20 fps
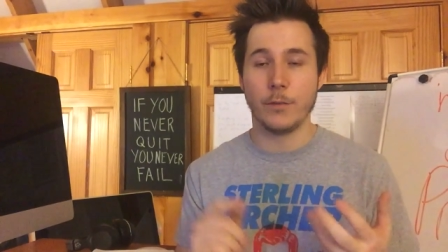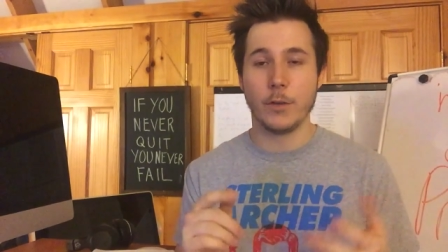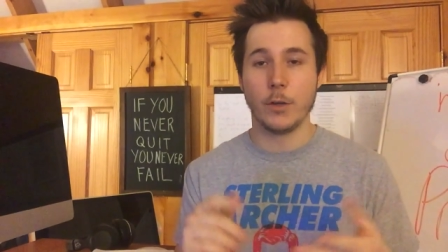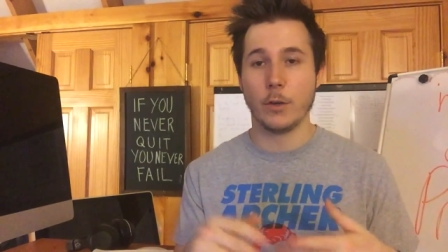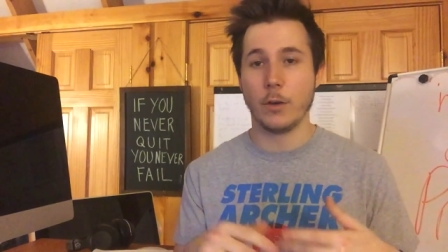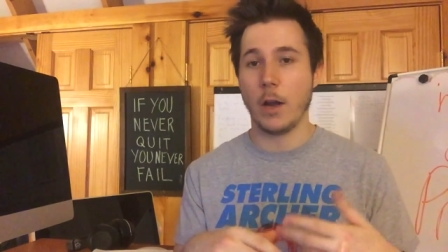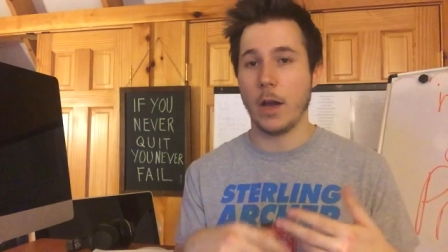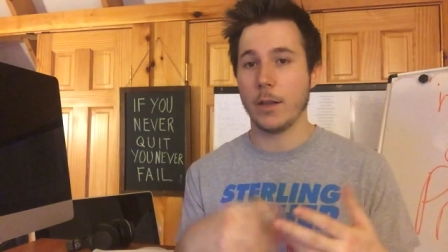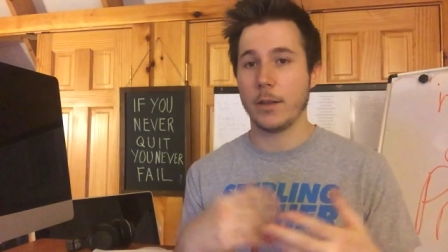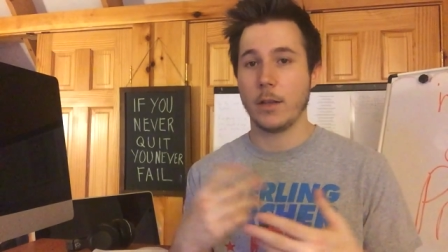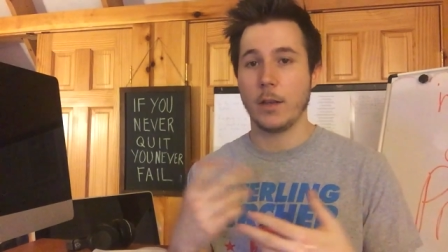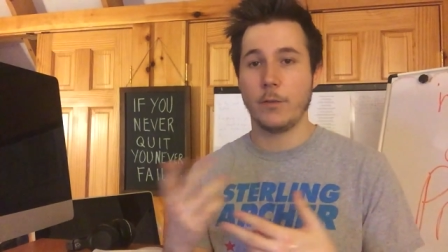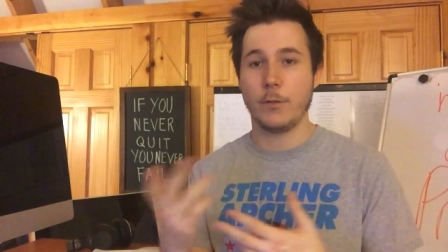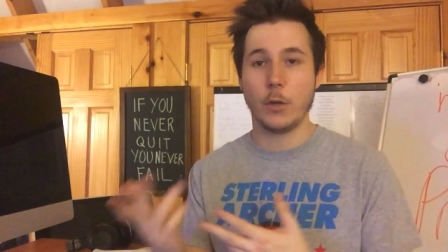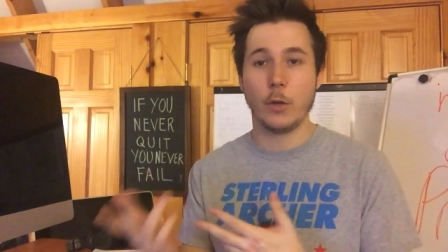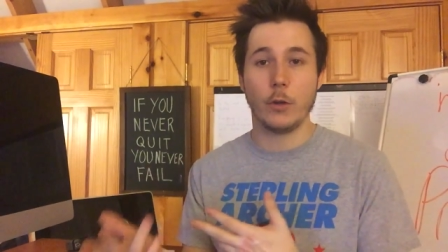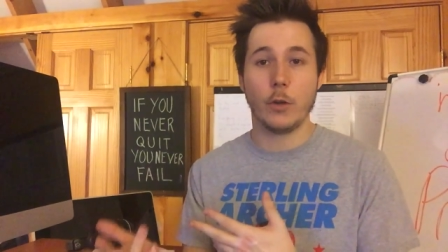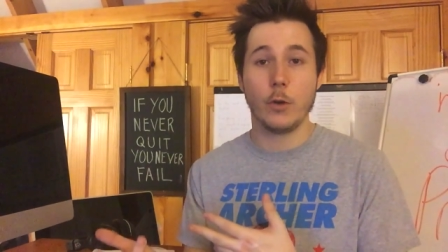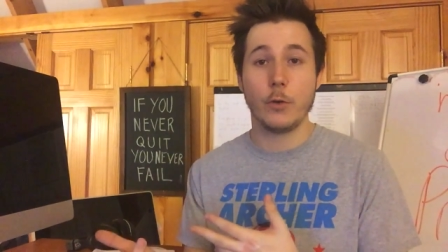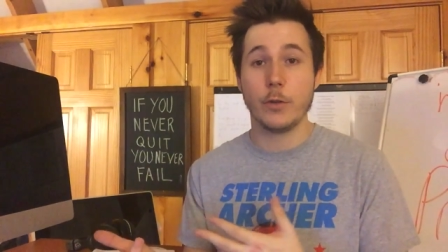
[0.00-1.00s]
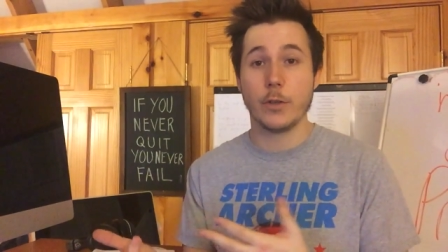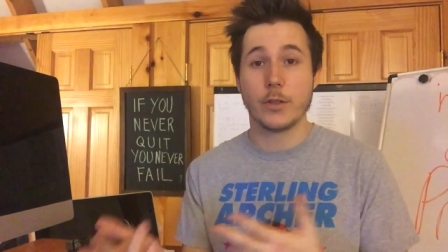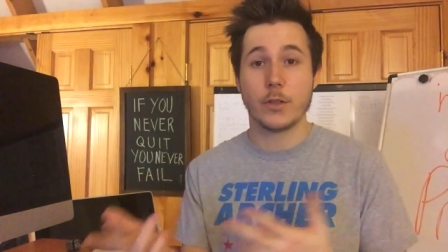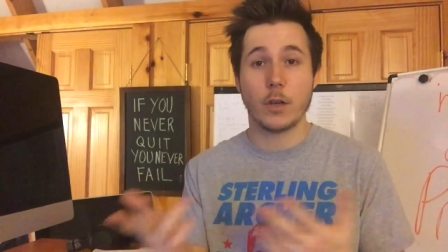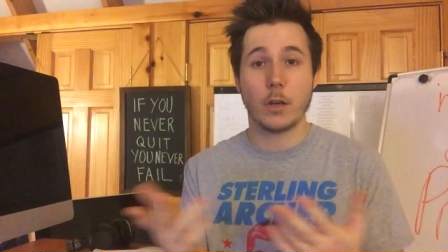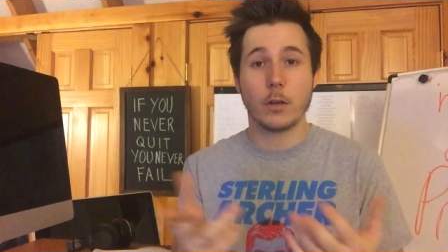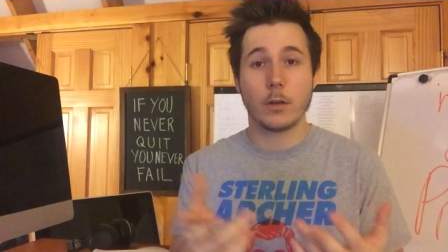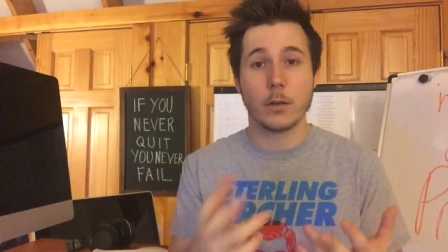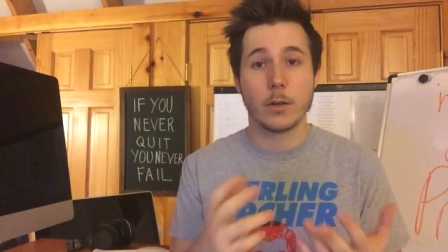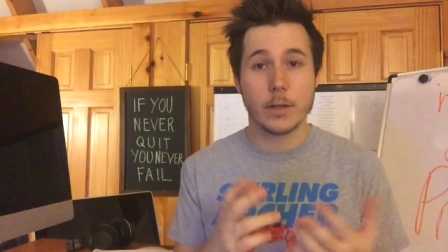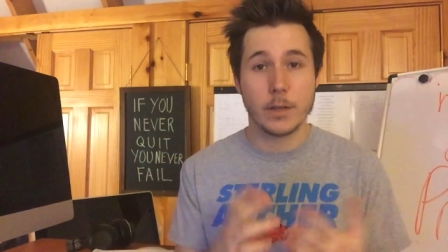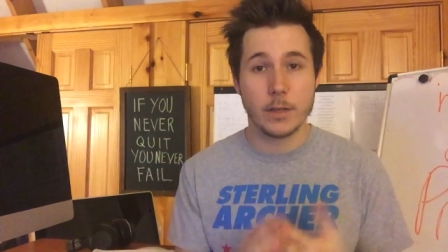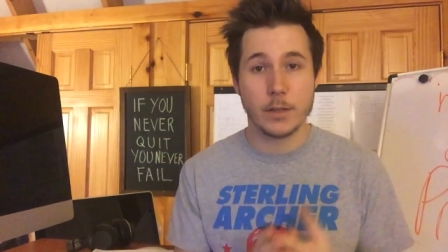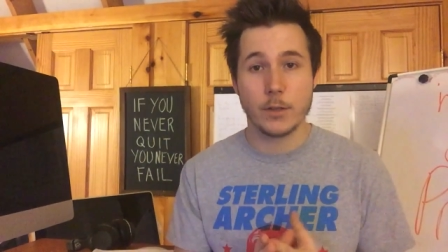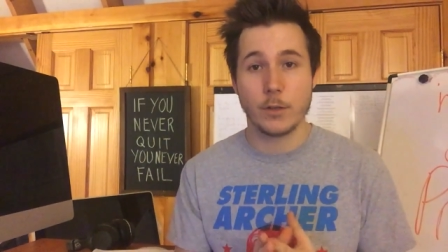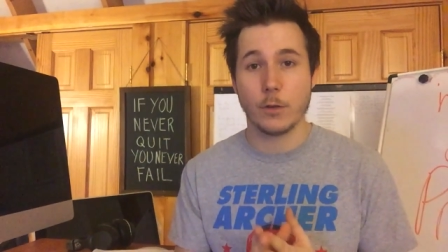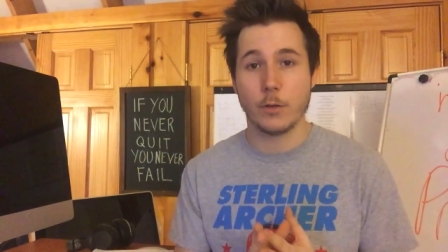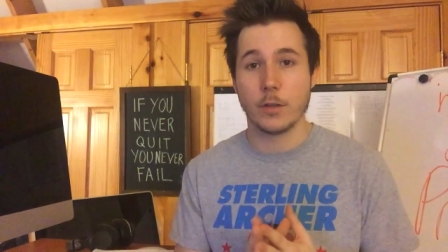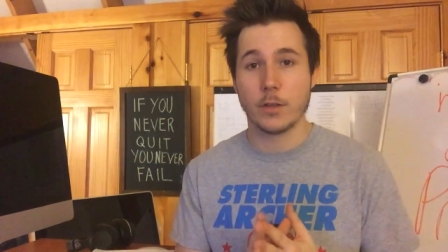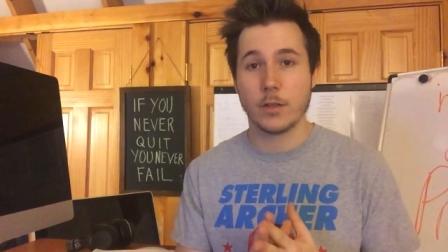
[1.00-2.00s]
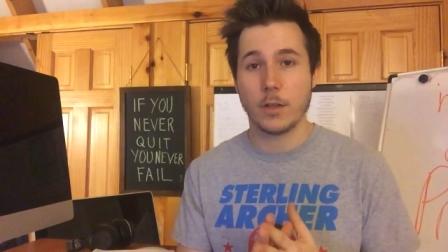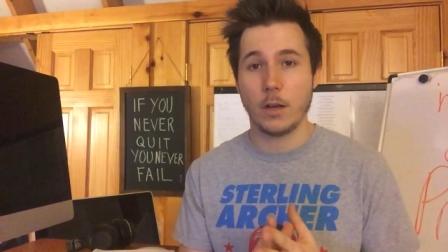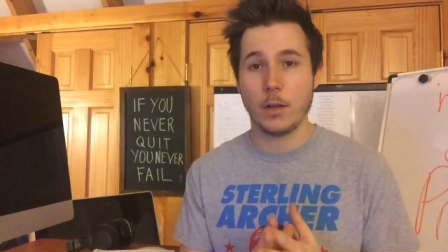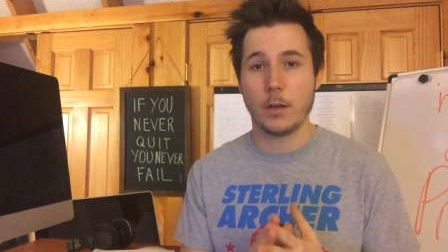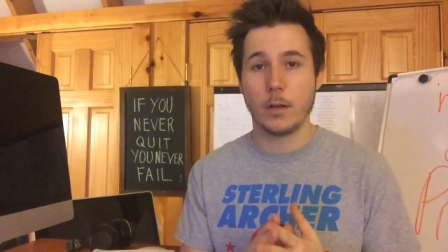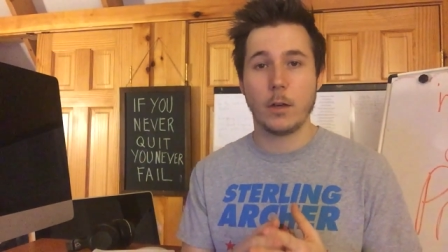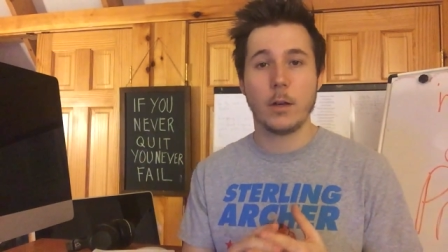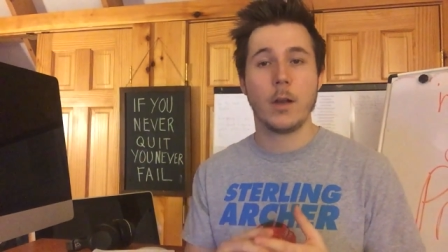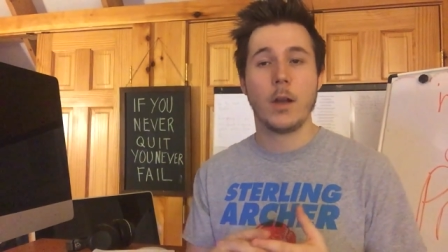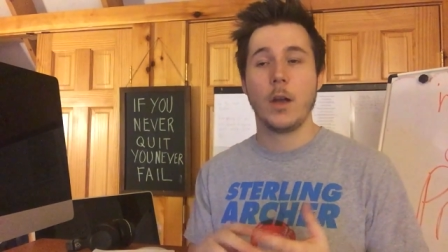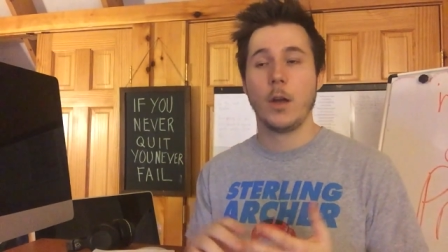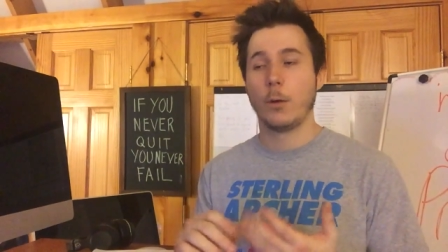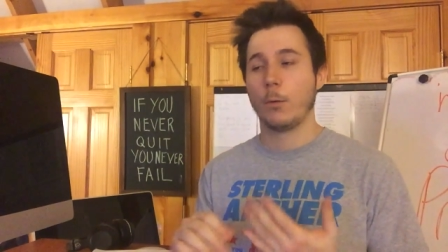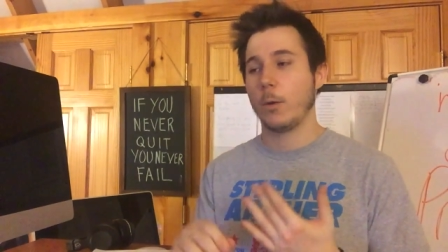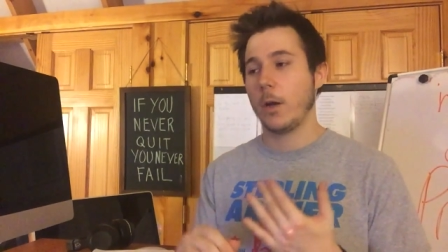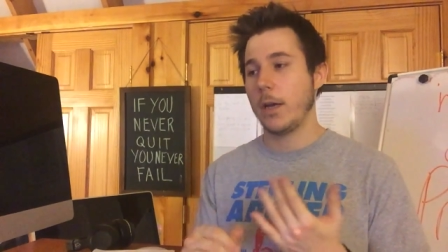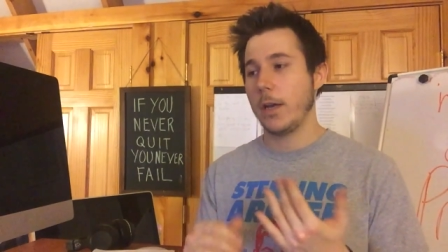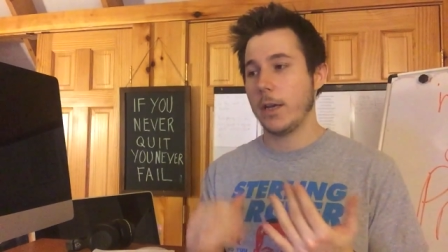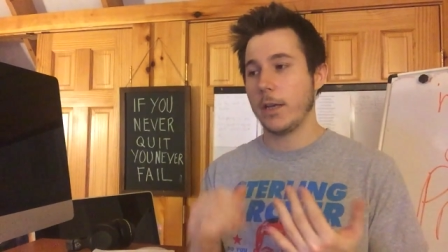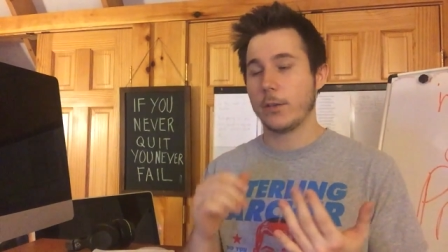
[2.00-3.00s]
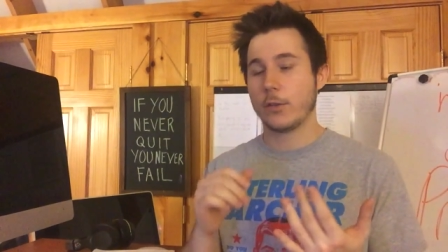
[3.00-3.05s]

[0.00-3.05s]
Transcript: If you're not if you don't know who the sucker is, you're the sucker, right?